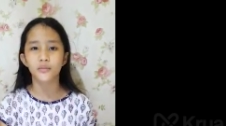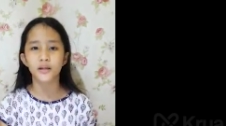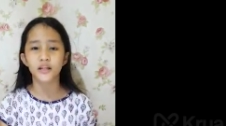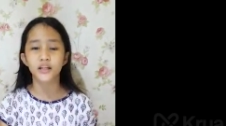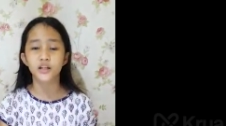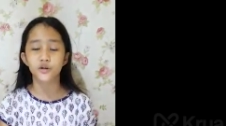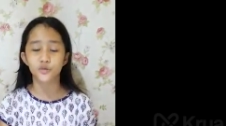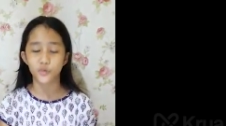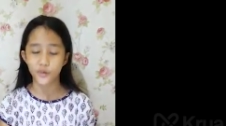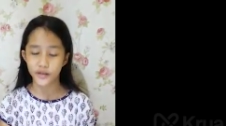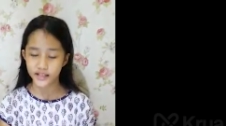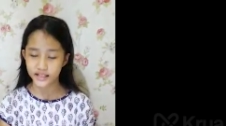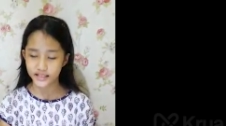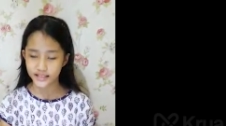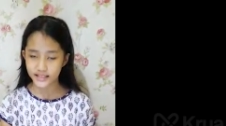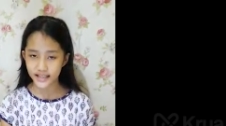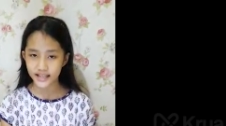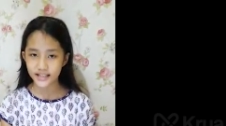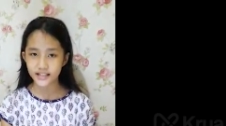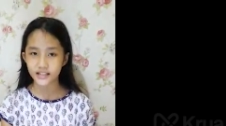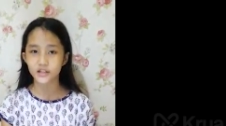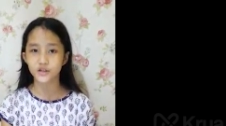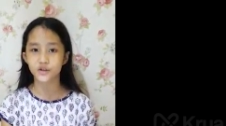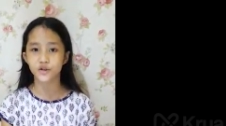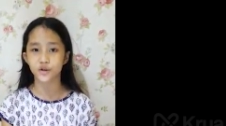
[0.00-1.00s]
in grade
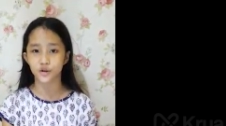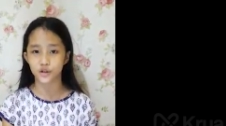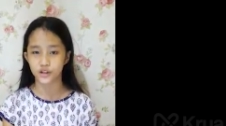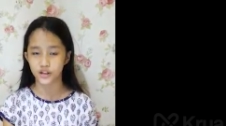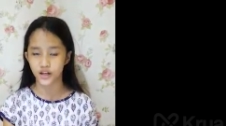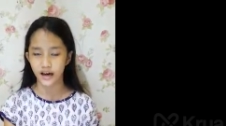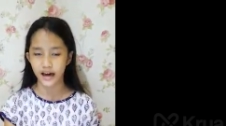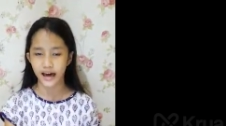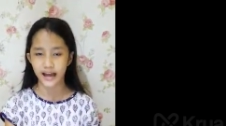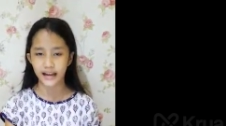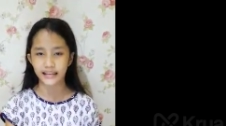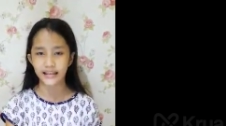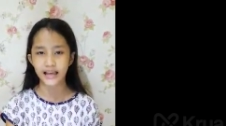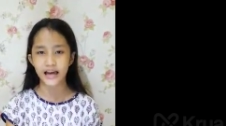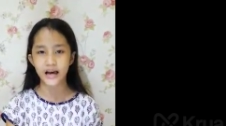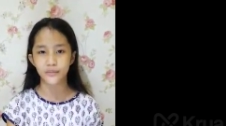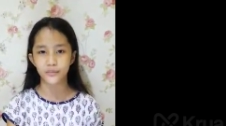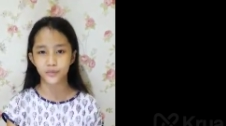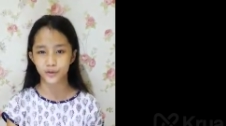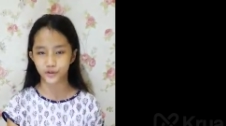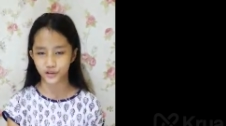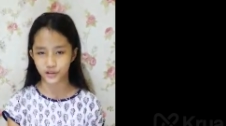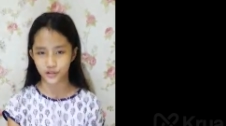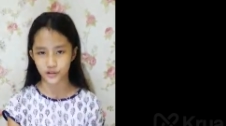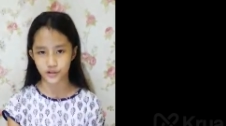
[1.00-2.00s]
6, Jogjakarta
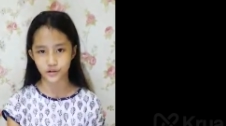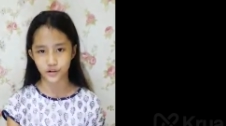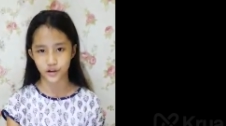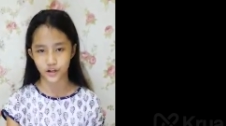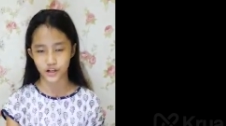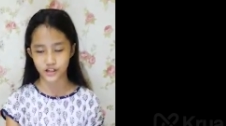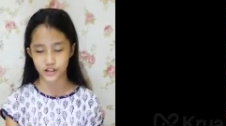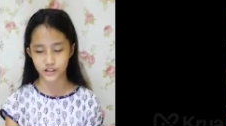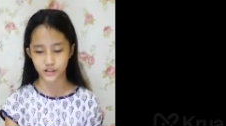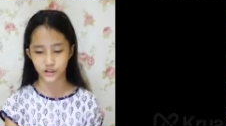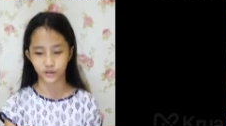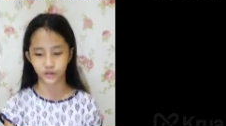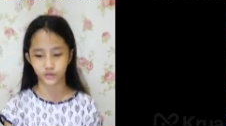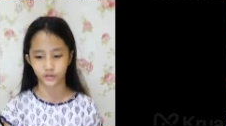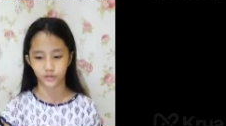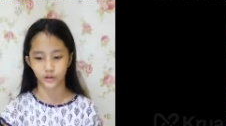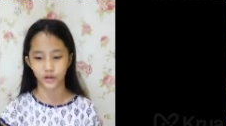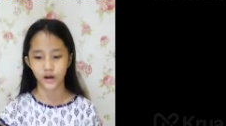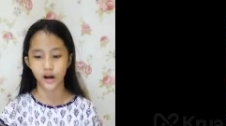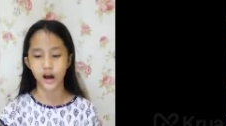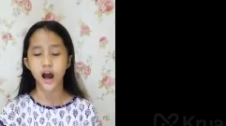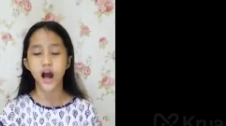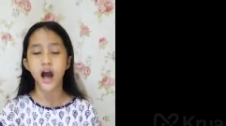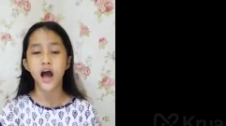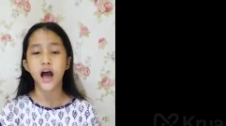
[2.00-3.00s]
Montessori School.
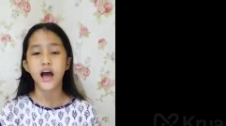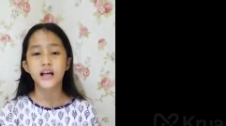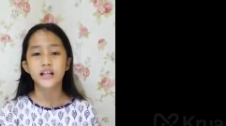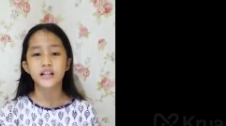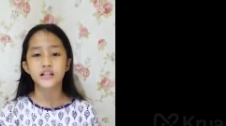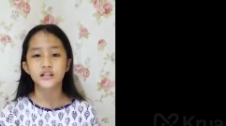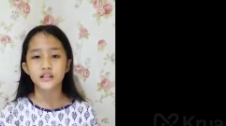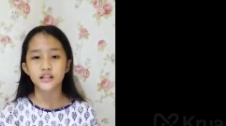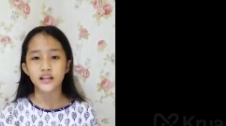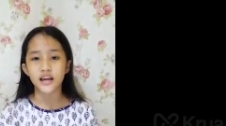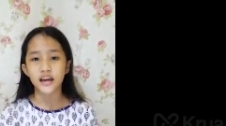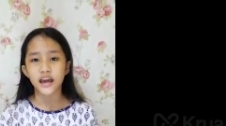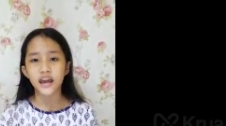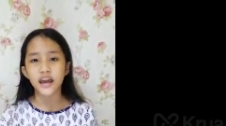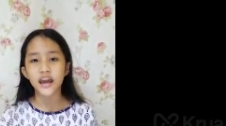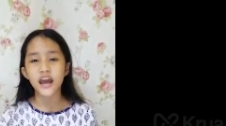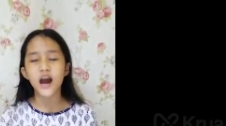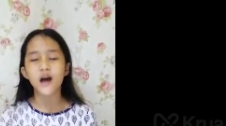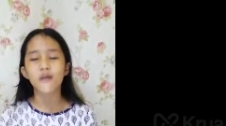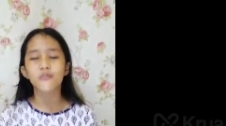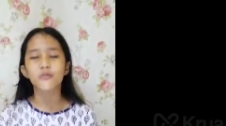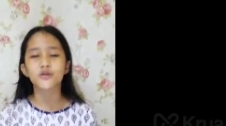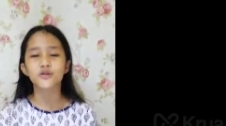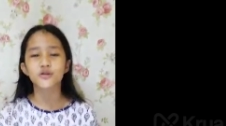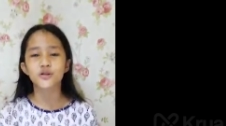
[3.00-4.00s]
Today,
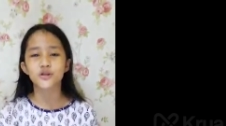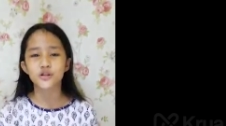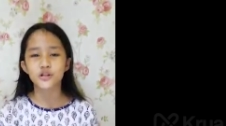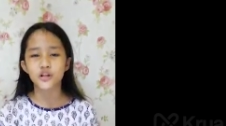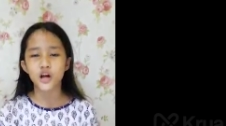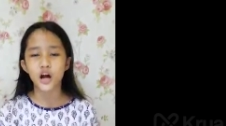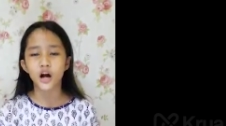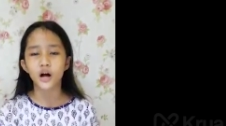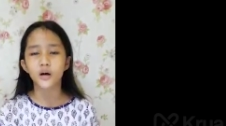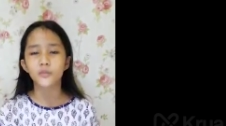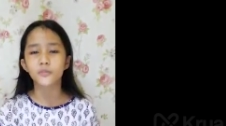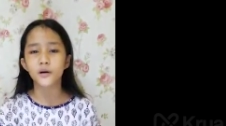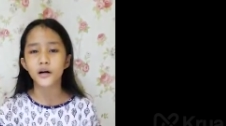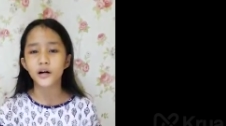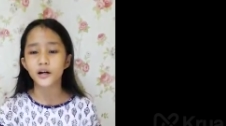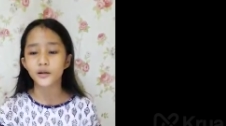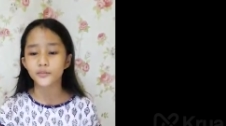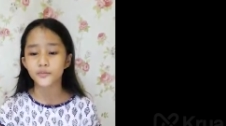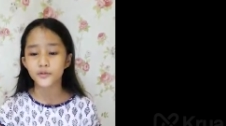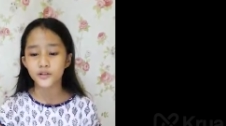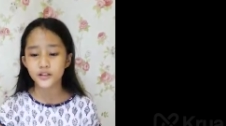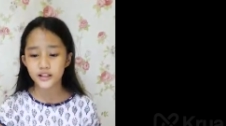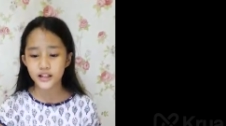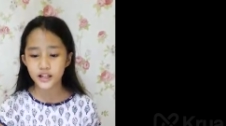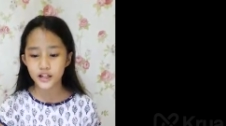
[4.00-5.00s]
I want to talk about
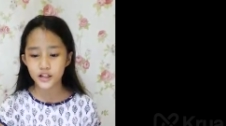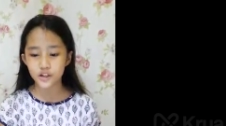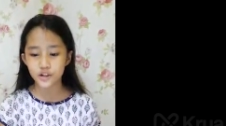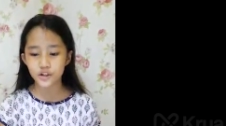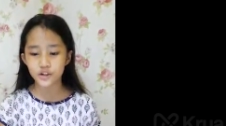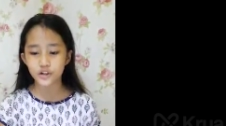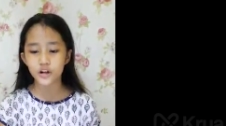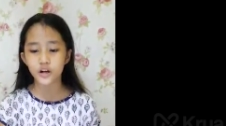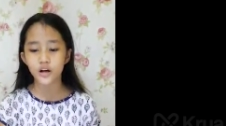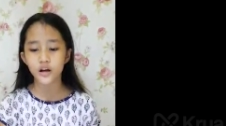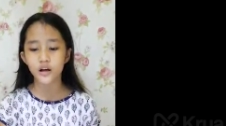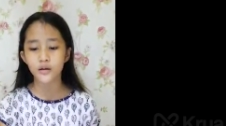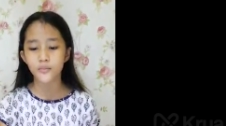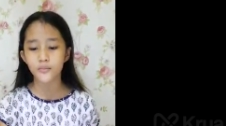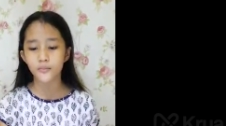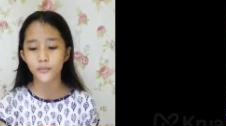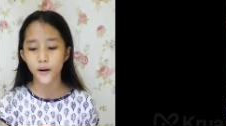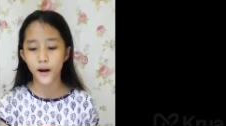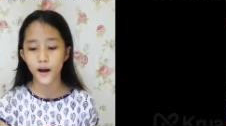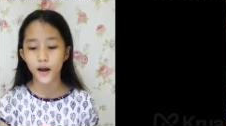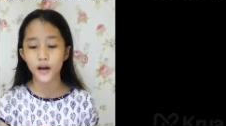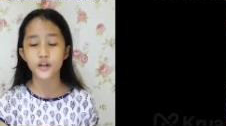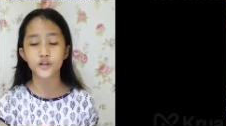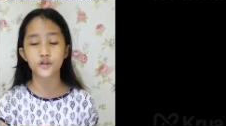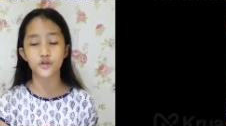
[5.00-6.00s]
potential
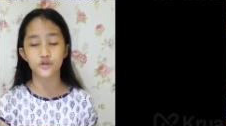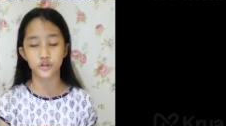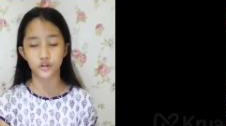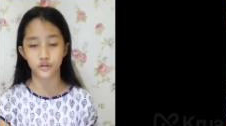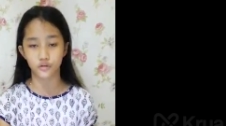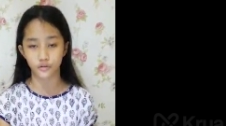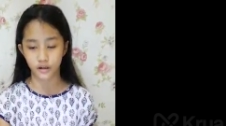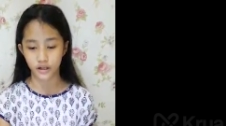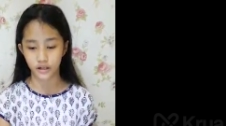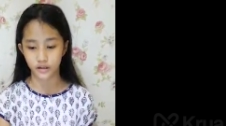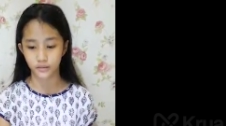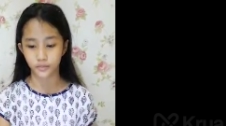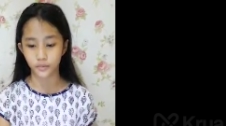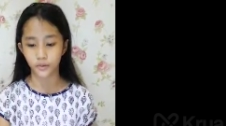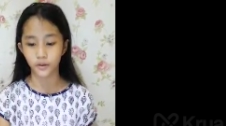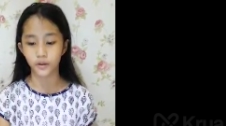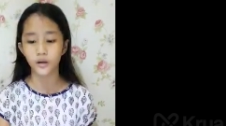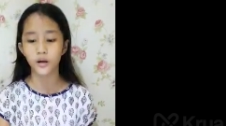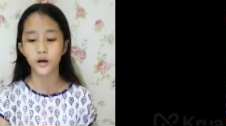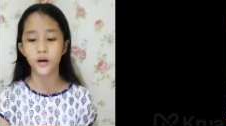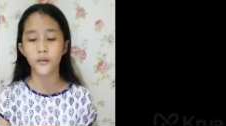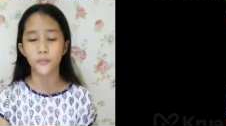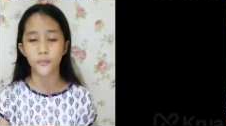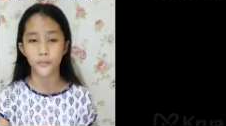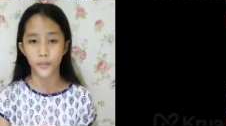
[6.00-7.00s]

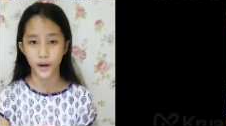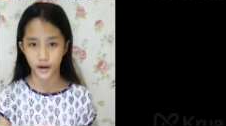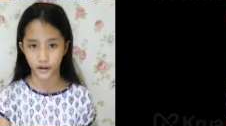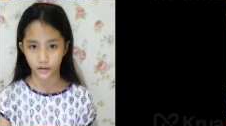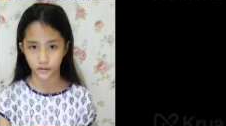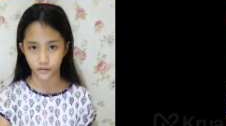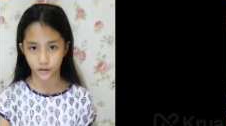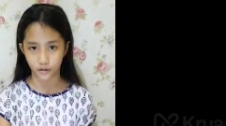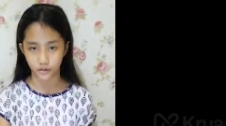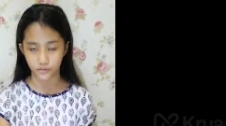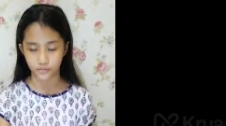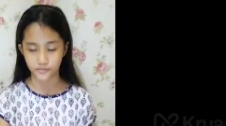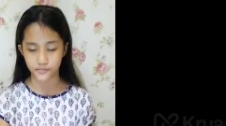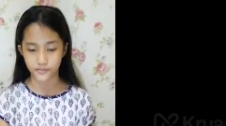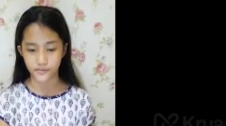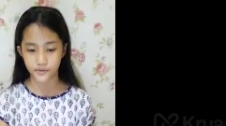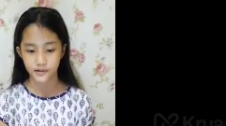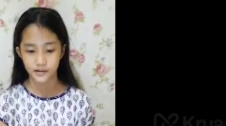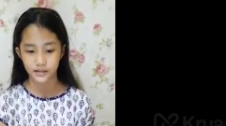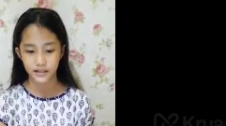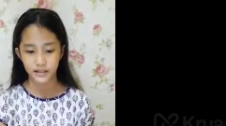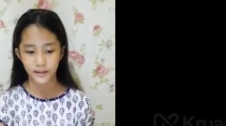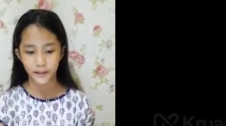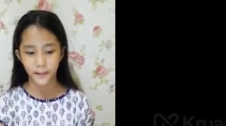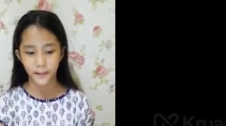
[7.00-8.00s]
biodegradable microbes.